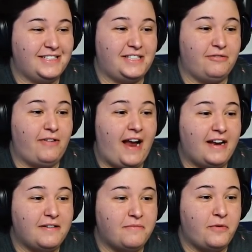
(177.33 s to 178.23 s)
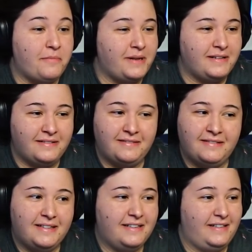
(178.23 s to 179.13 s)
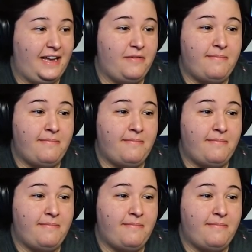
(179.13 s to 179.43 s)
Just a random woman that you